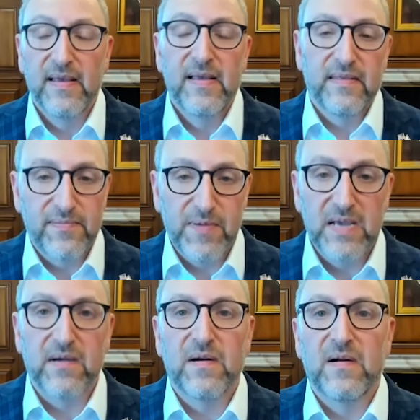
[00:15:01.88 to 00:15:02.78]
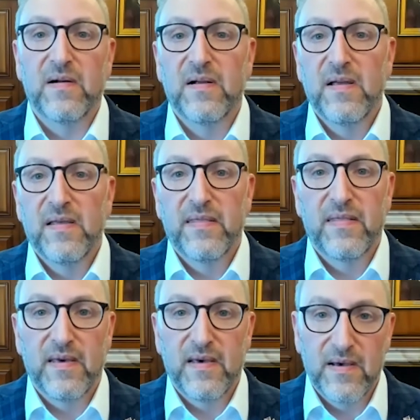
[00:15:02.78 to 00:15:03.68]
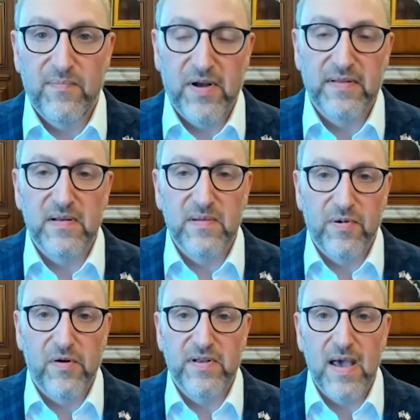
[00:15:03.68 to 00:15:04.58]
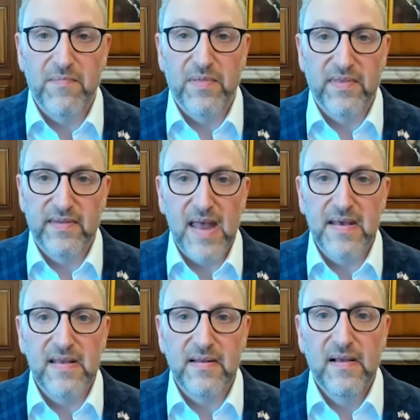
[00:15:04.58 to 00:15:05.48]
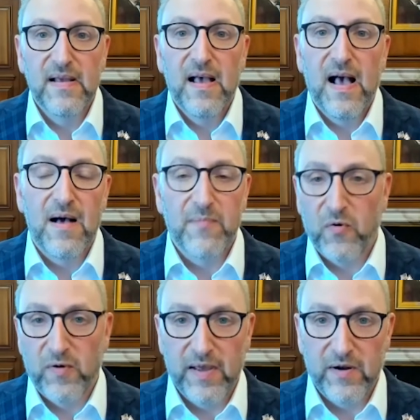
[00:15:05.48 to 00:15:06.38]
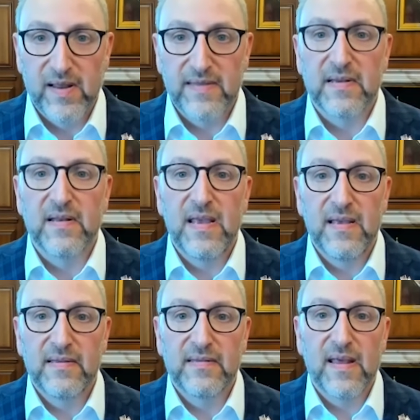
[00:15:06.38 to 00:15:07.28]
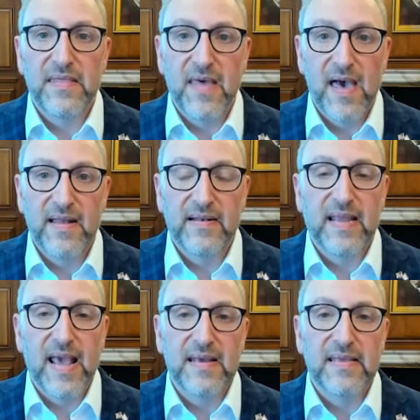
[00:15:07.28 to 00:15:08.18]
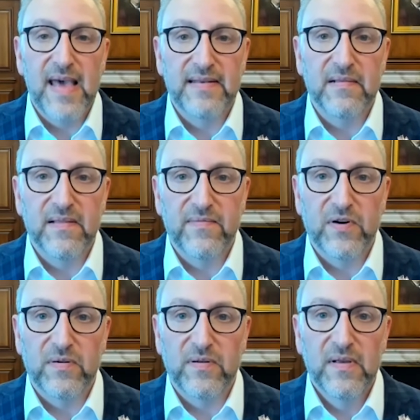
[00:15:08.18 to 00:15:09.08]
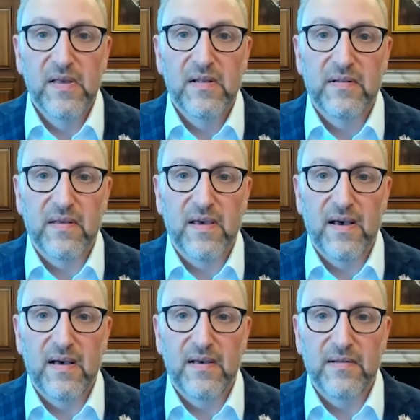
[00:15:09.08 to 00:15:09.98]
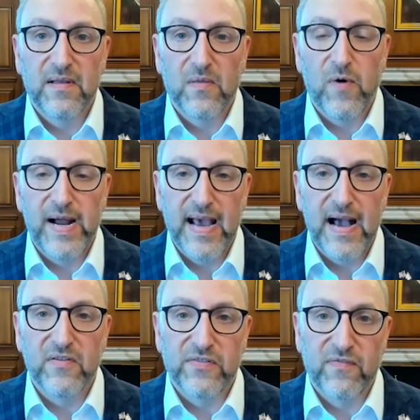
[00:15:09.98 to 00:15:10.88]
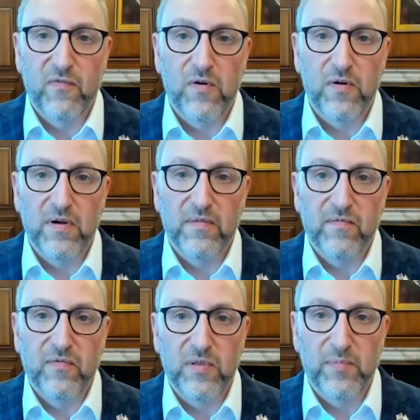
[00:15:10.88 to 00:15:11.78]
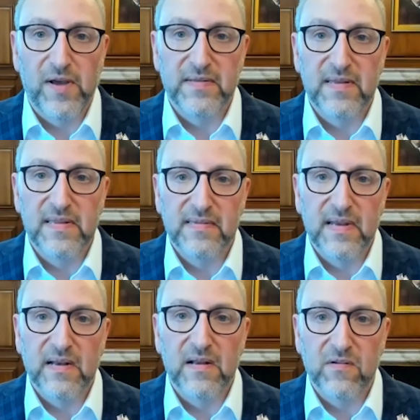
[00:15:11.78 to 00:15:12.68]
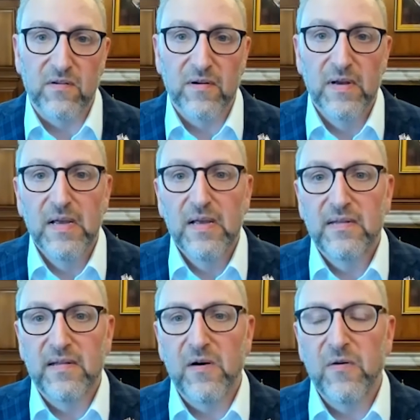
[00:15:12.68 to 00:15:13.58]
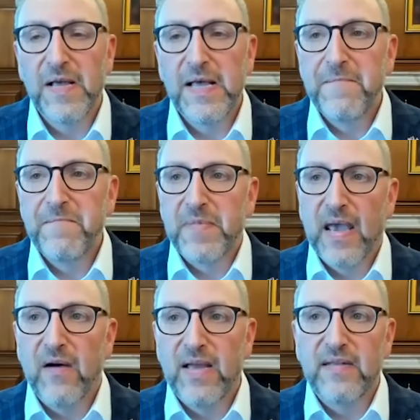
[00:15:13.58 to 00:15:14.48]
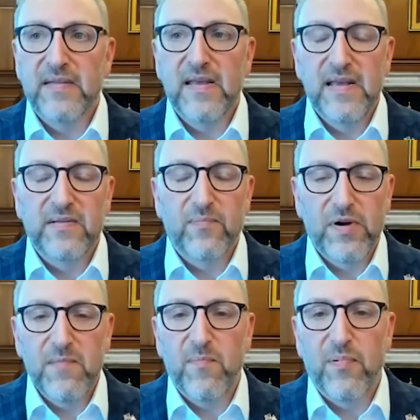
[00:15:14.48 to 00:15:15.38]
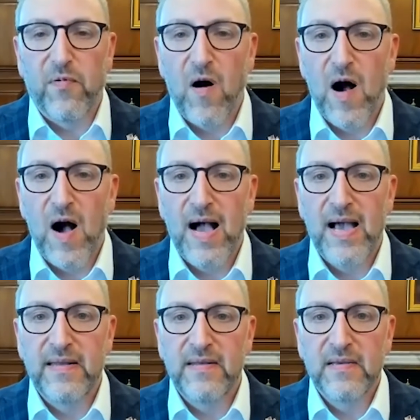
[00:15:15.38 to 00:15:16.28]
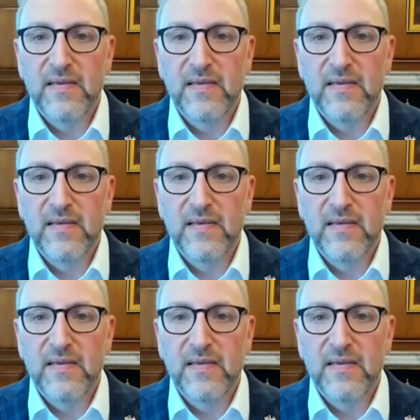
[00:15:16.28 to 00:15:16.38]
Speaker, the President pro tem of the Senate, or their designees, and then getting that delivered to the White House for the president's signature. So, it's a pretty broad